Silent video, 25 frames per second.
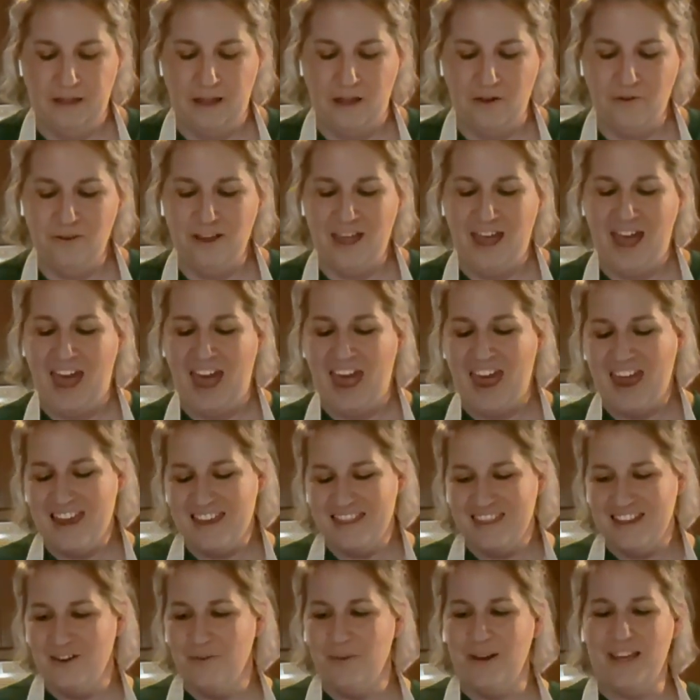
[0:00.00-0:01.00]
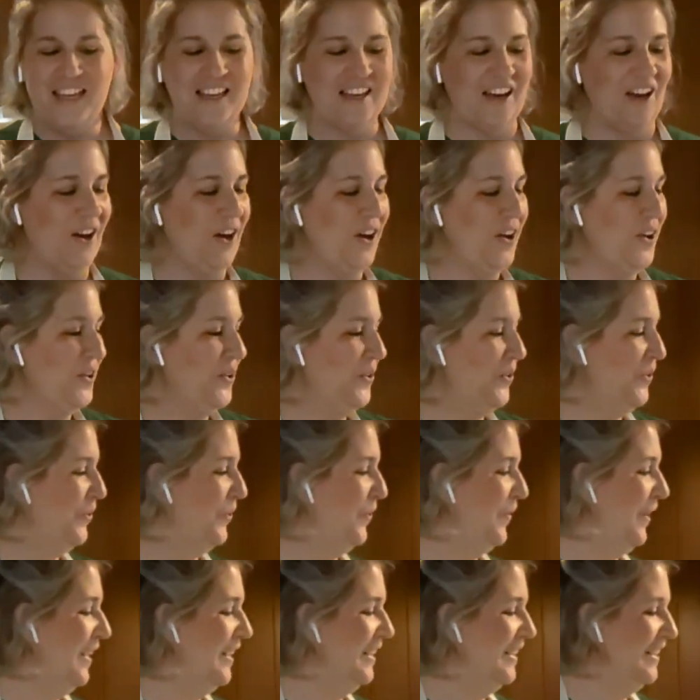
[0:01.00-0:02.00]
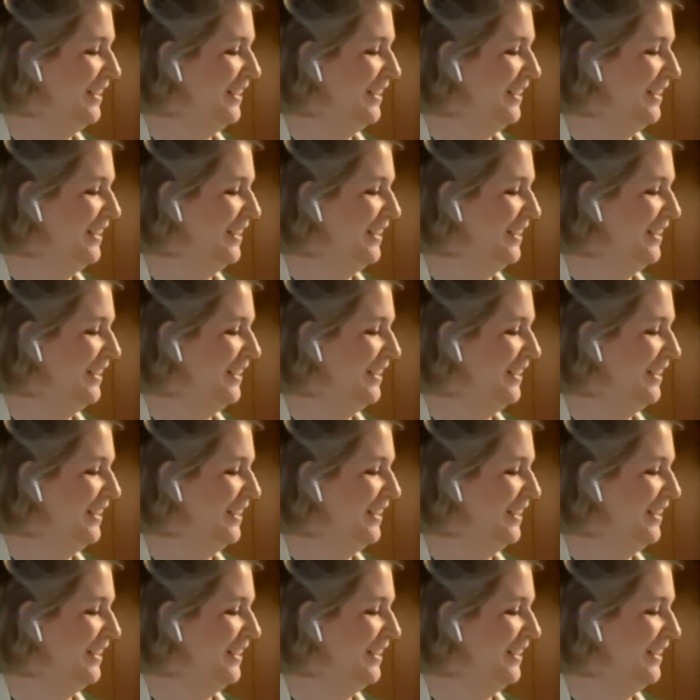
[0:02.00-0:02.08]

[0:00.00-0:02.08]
Okay, there we go.